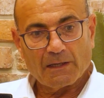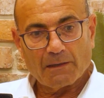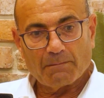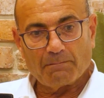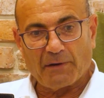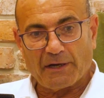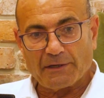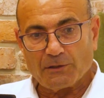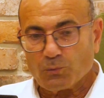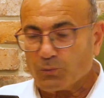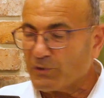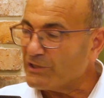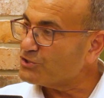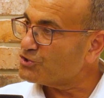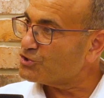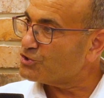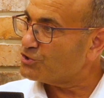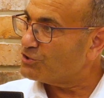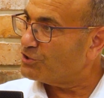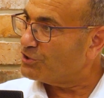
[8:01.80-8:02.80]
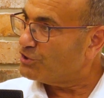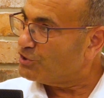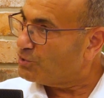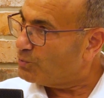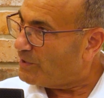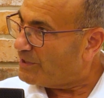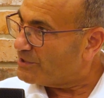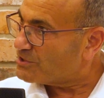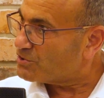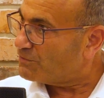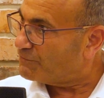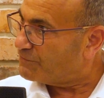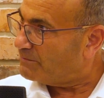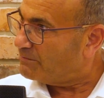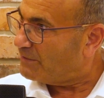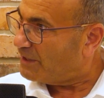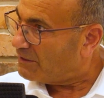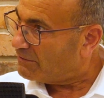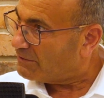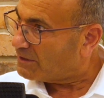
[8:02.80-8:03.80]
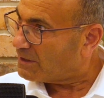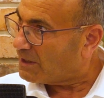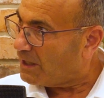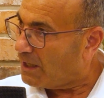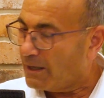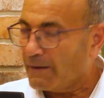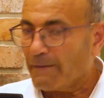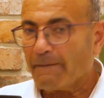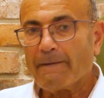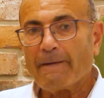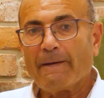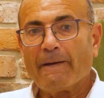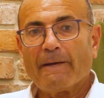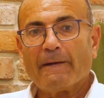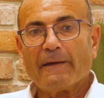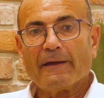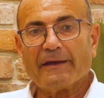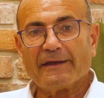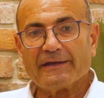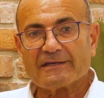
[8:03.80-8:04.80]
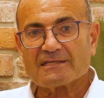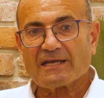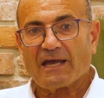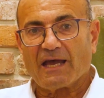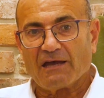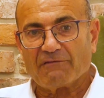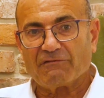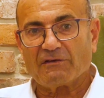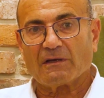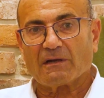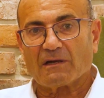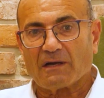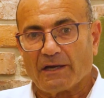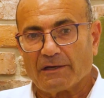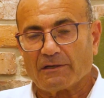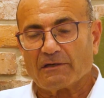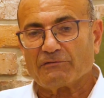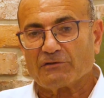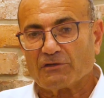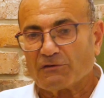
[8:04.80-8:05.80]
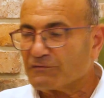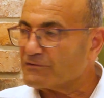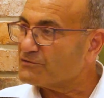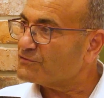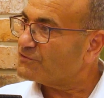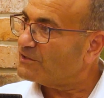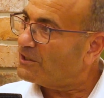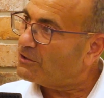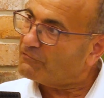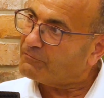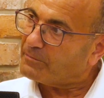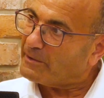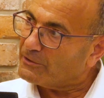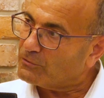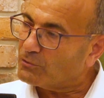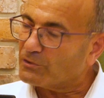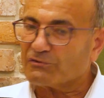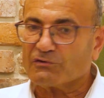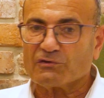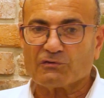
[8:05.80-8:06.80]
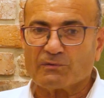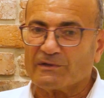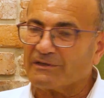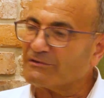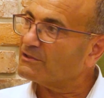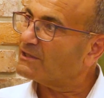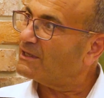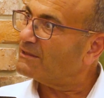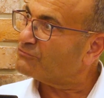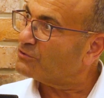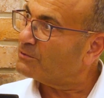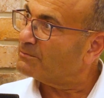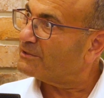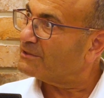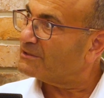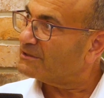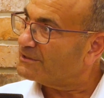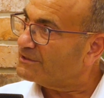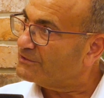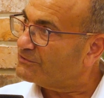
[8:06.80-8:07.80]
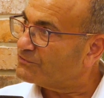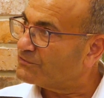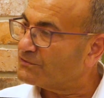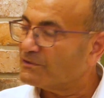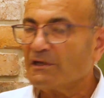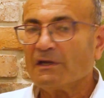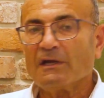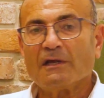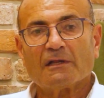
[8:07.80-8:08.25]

by which the US of America is having kind of a different set of priorities when it comes to the Middle East.